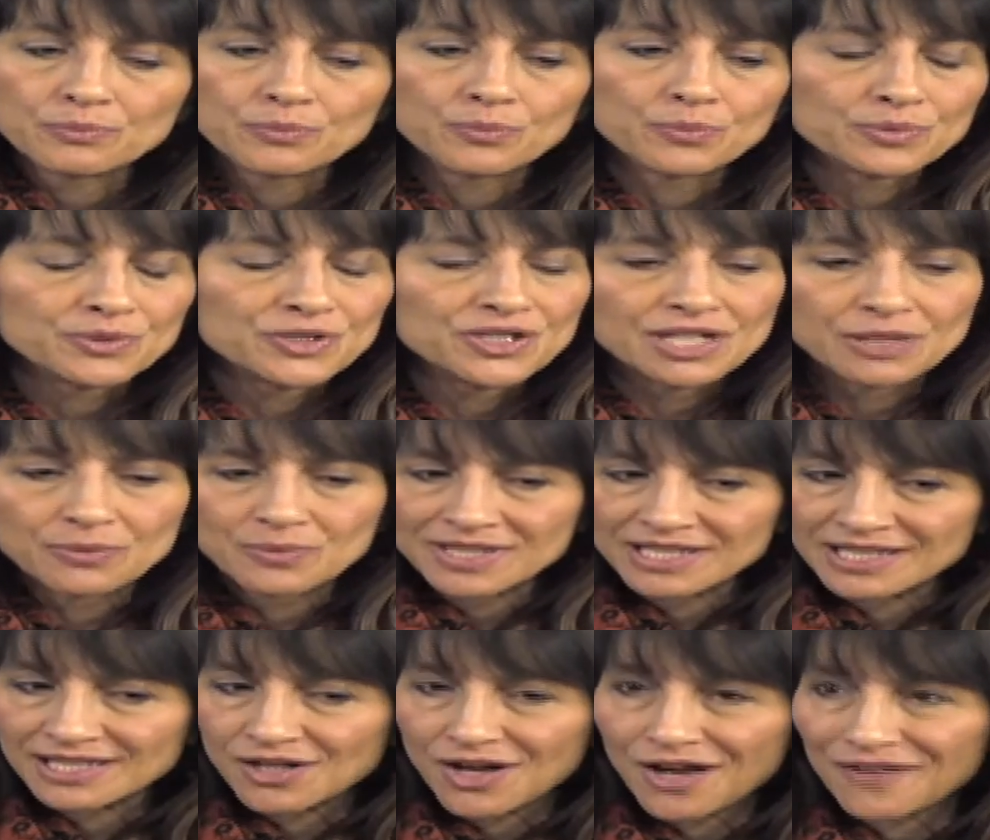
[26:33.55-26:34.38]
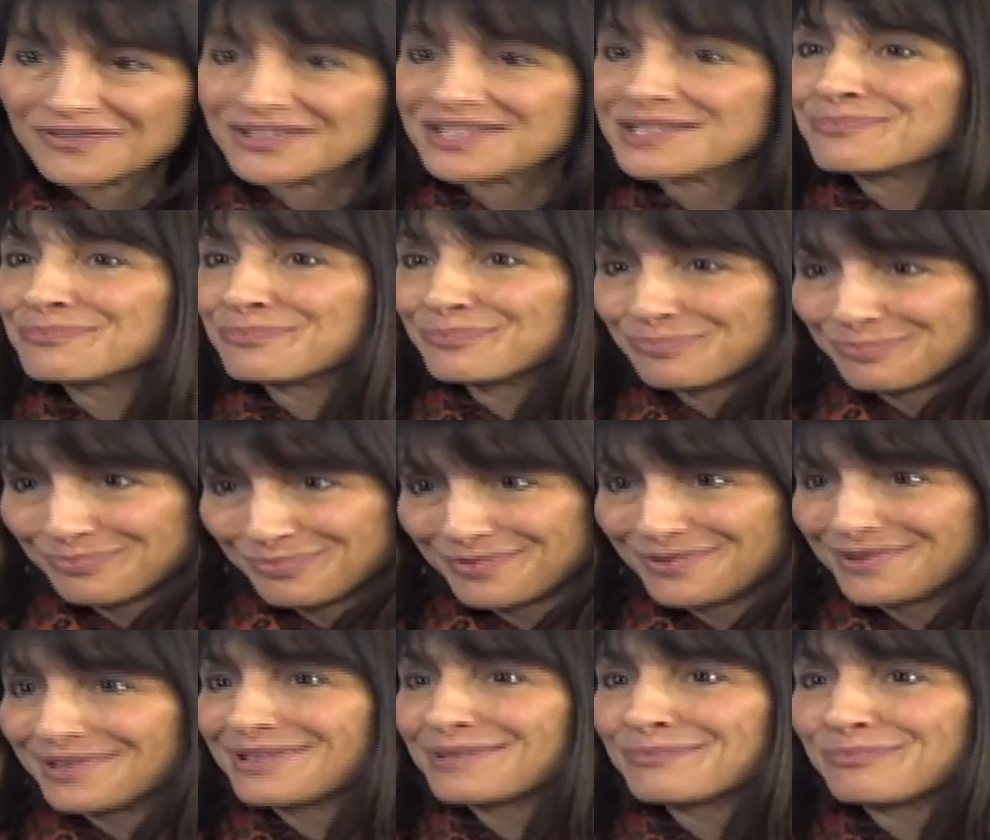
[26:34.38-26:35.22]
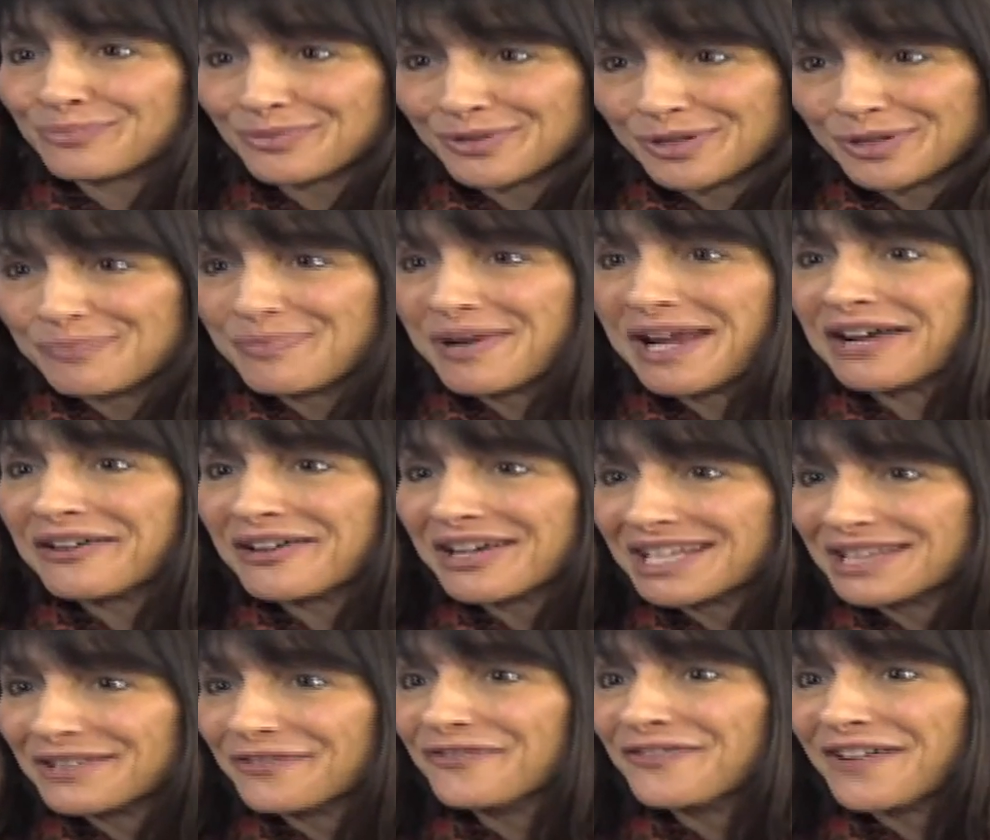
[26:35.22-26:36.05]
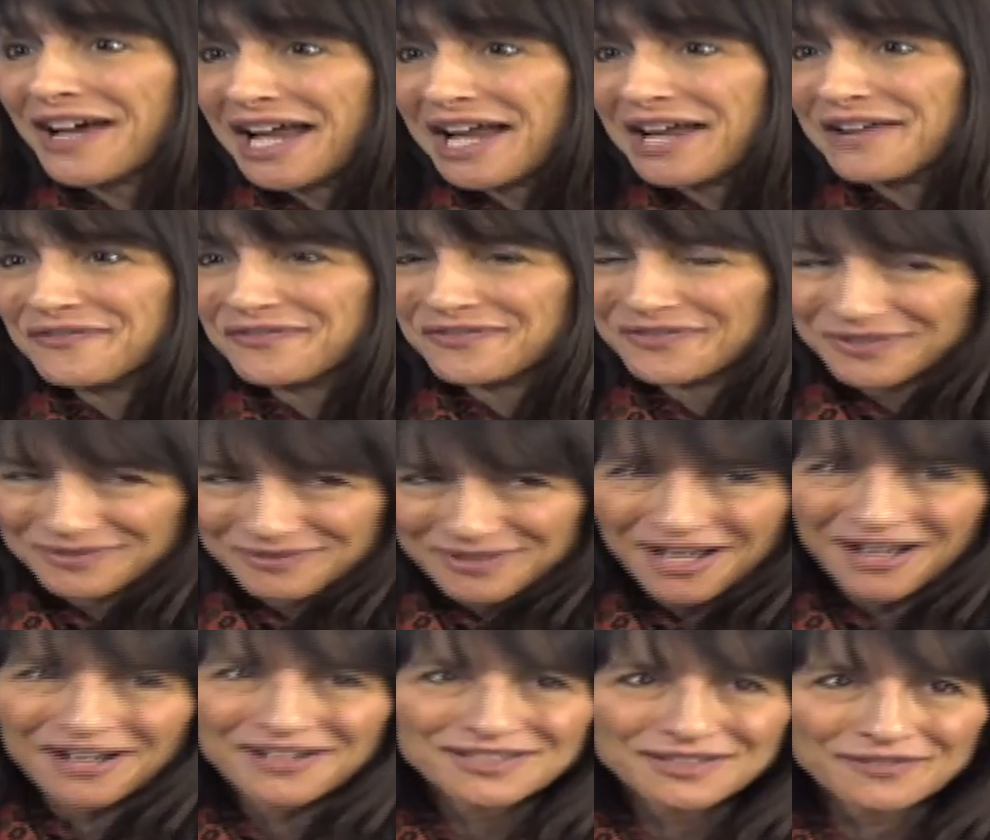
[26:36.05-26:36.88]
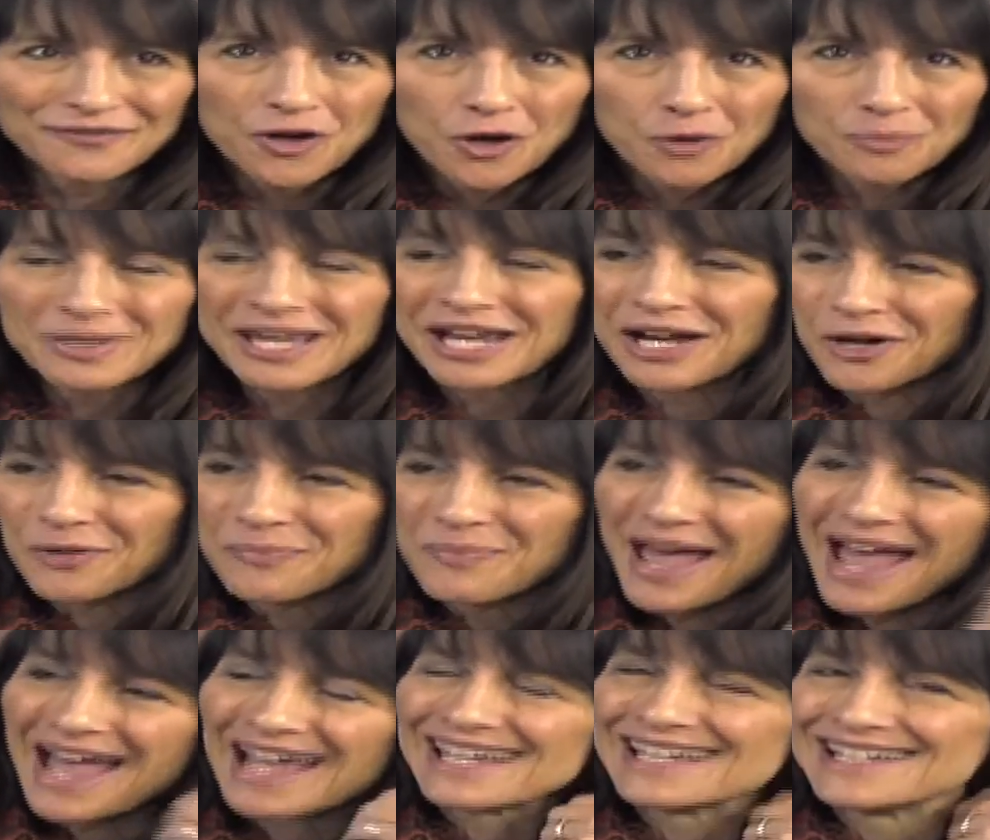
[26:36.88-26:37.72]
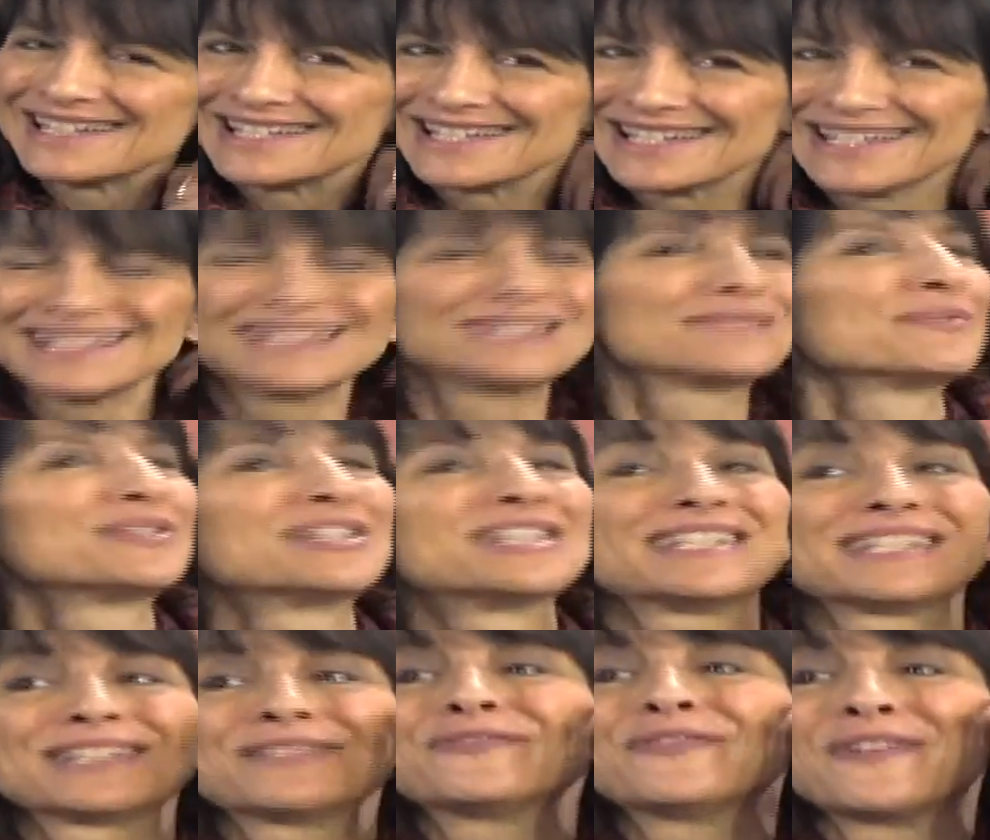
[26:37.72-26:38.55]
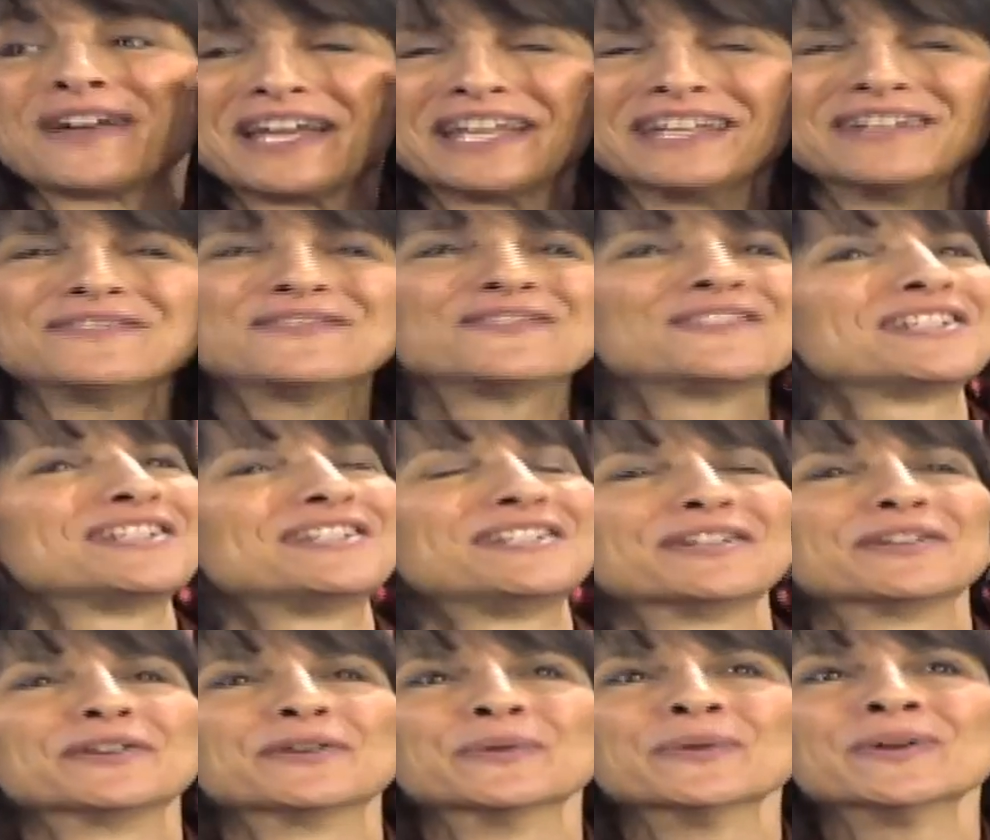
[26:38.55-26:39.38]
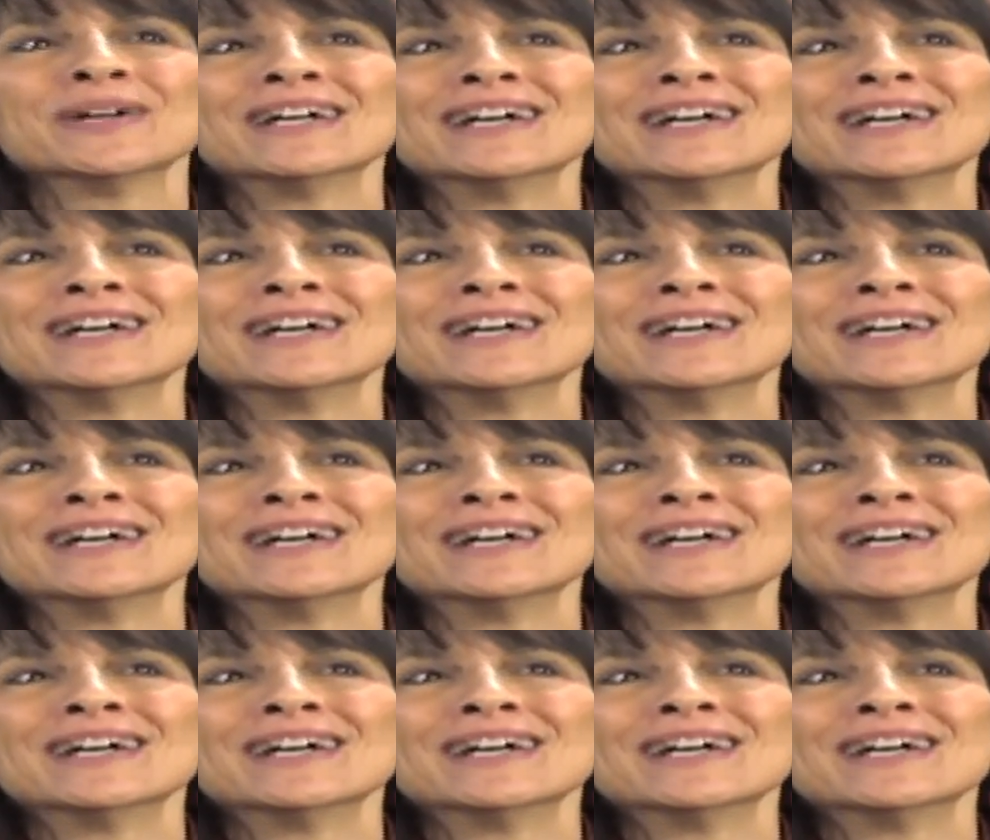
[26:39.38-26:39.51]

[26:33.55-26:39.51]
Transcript: She was in the office preparing the 5 Hugs of Hope care packages, which is fun to do.